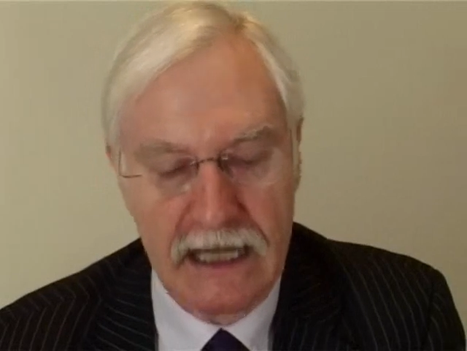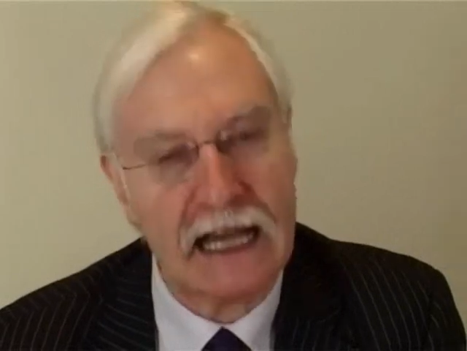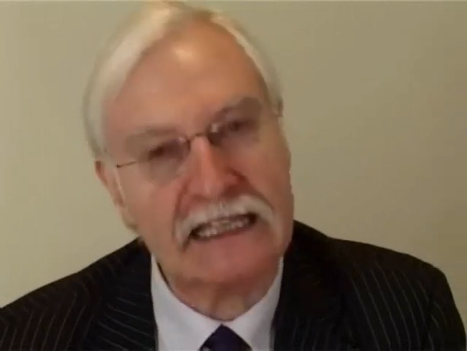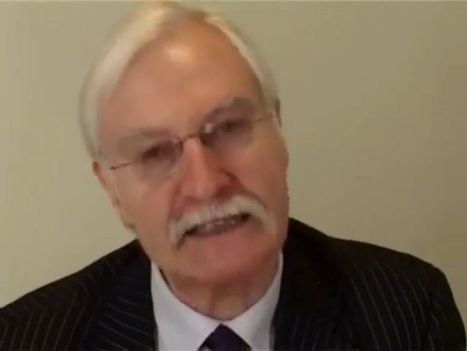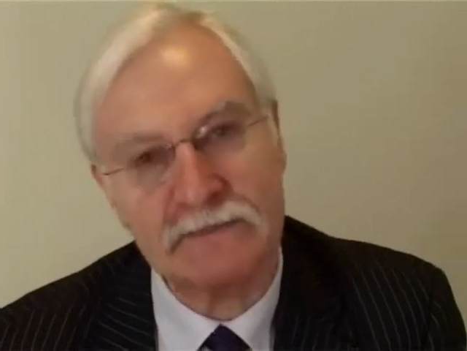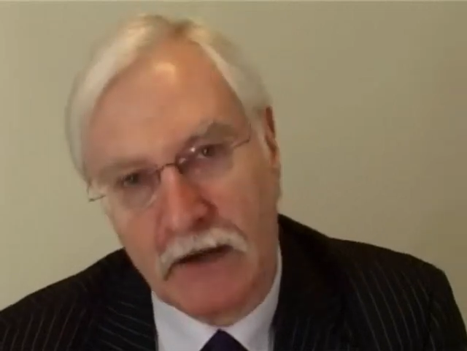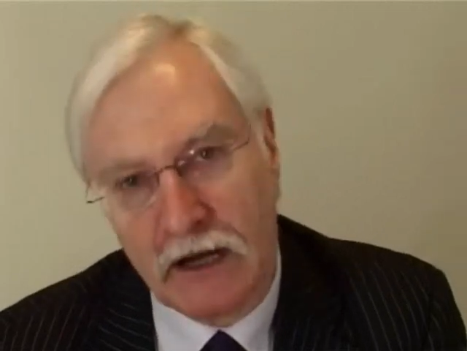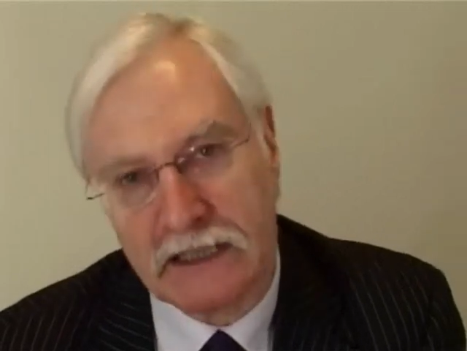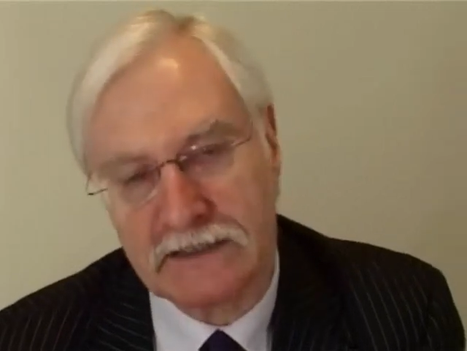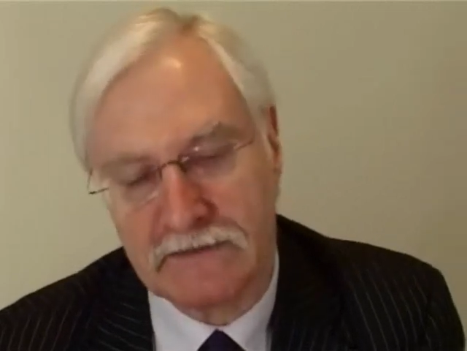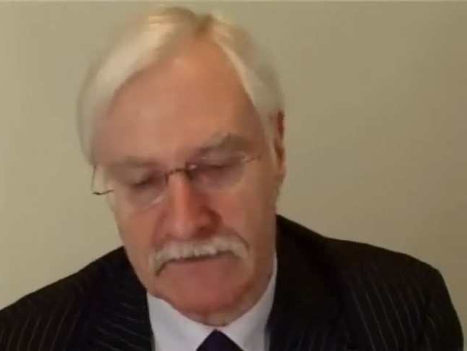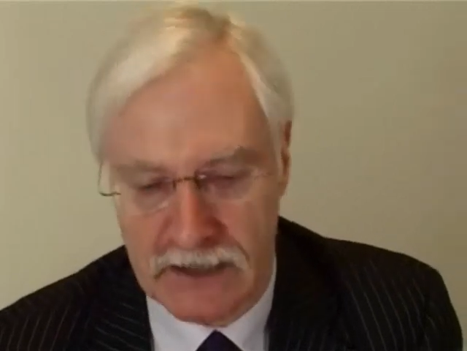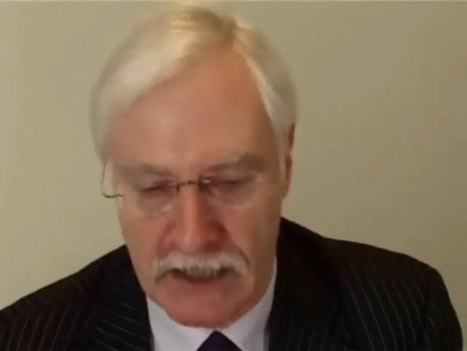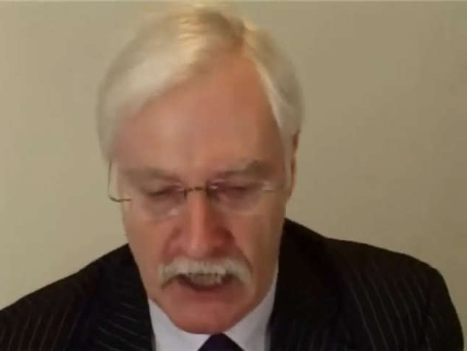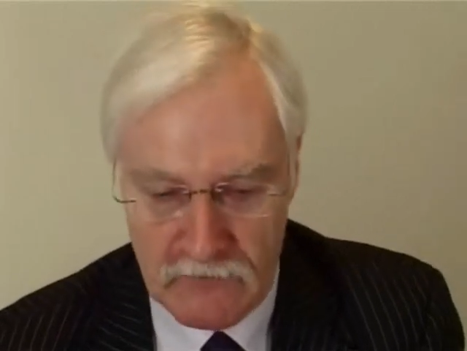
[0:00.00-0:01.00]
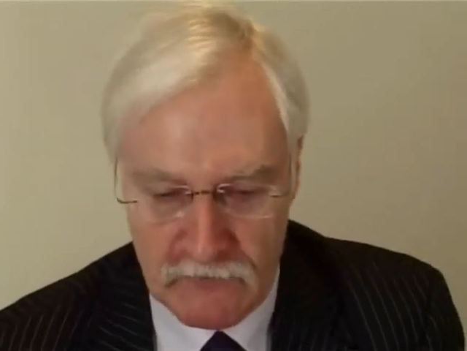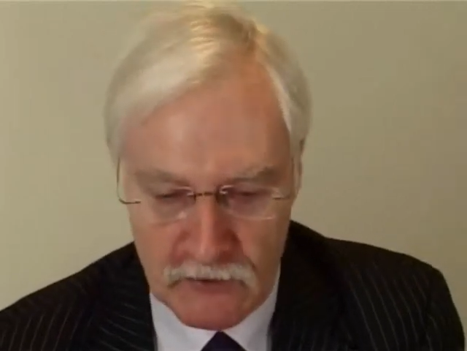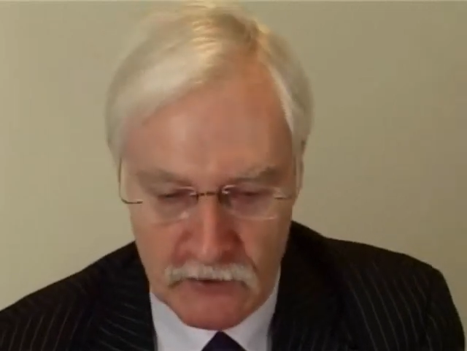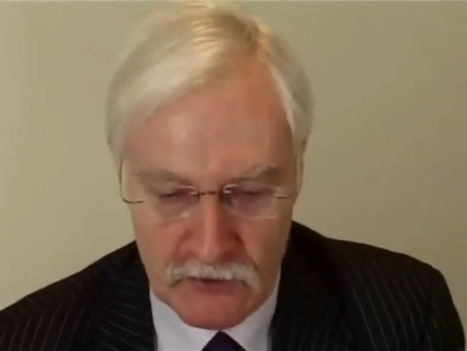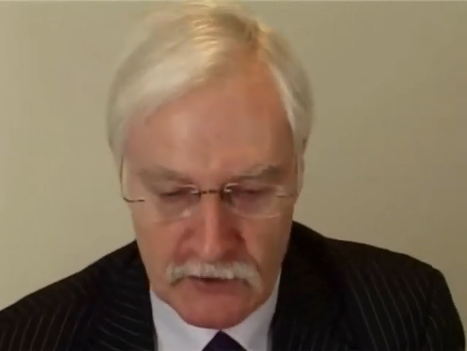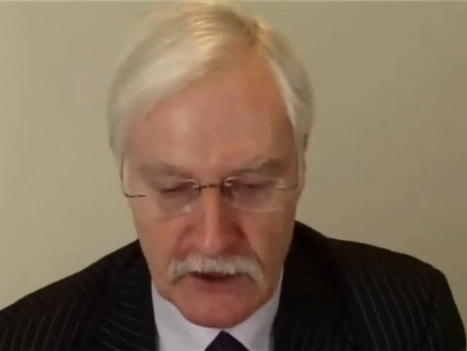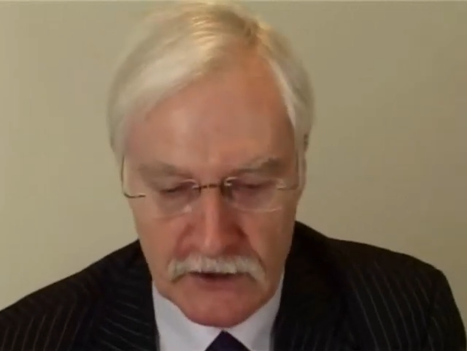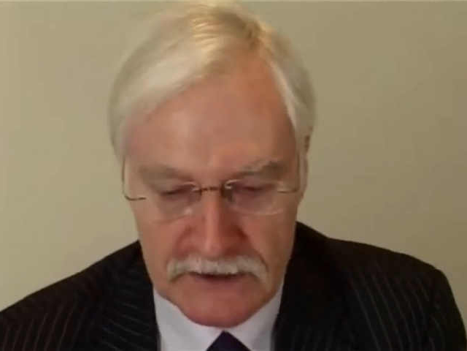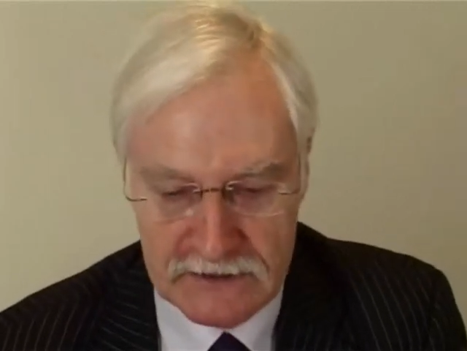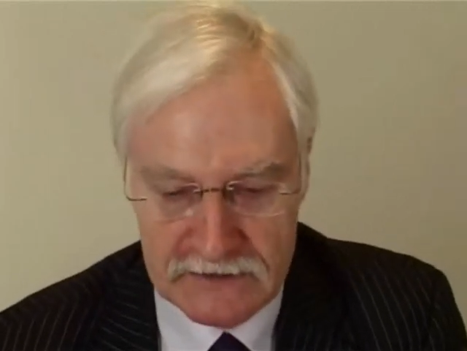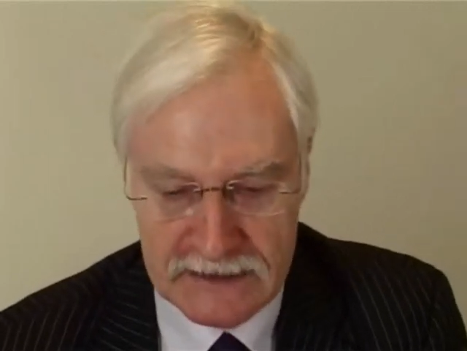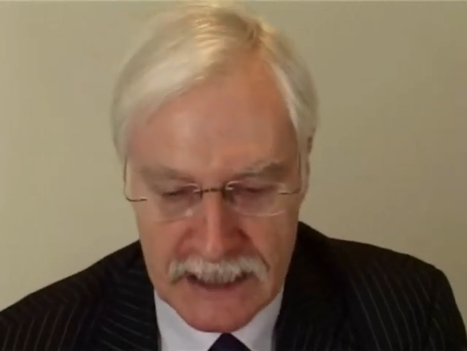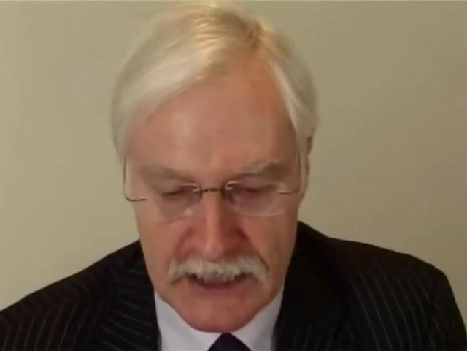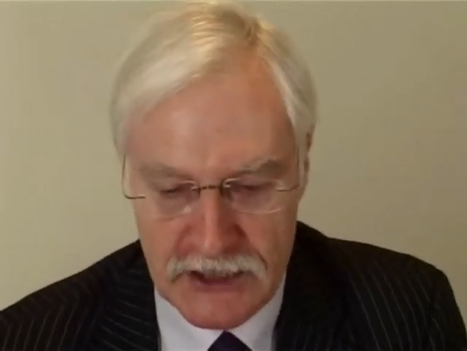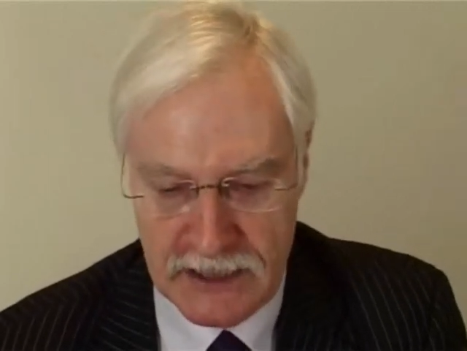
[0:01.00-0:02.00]
as part of the overall
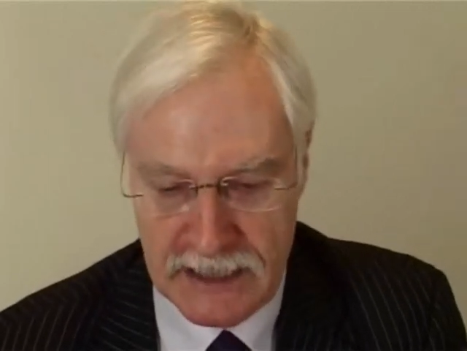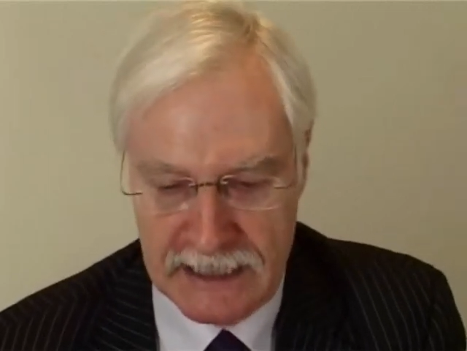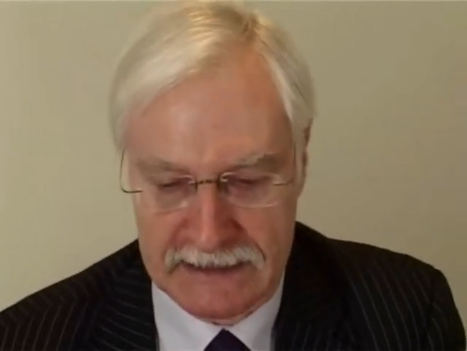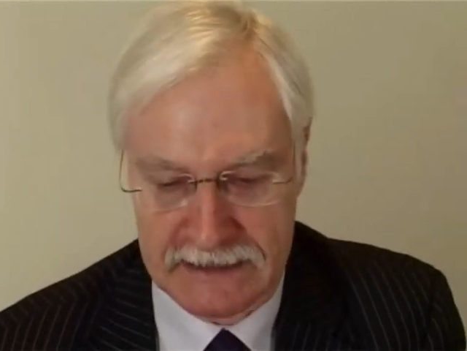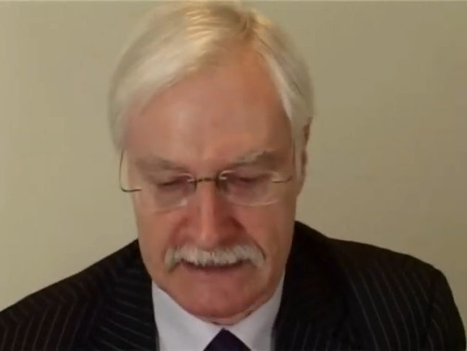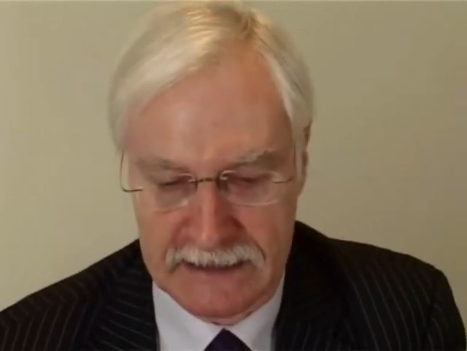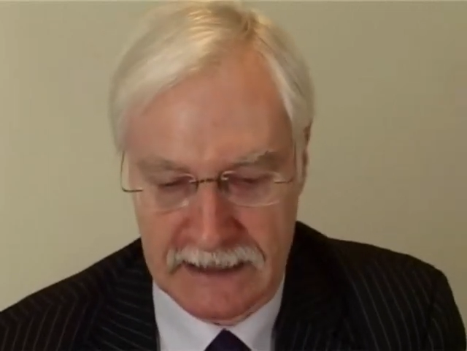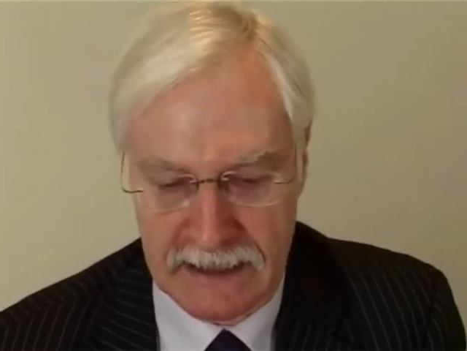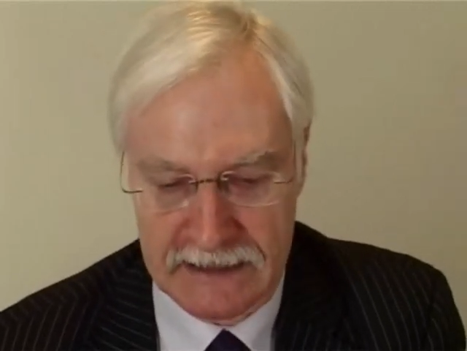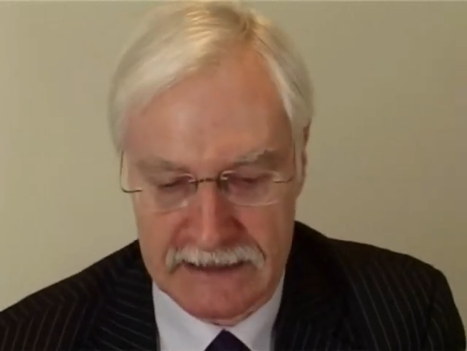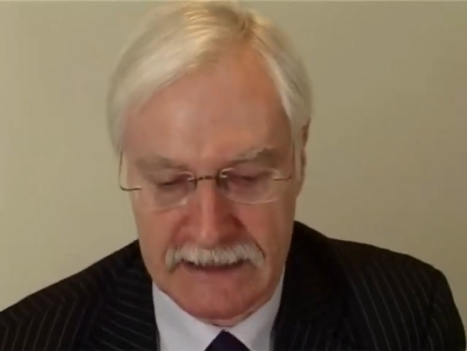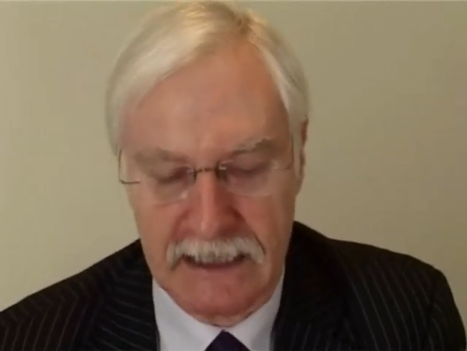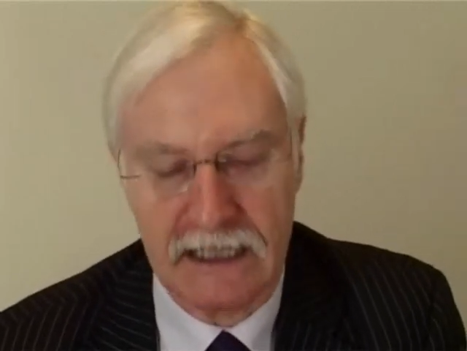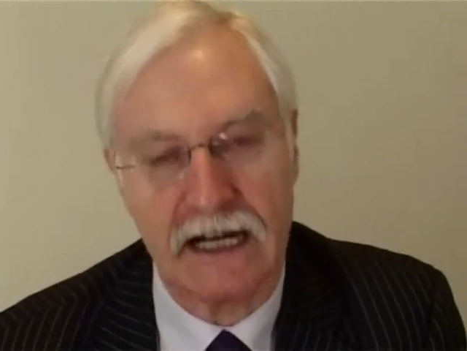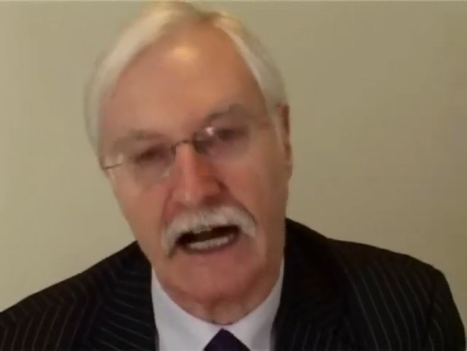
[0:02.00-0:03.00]
consultation exercise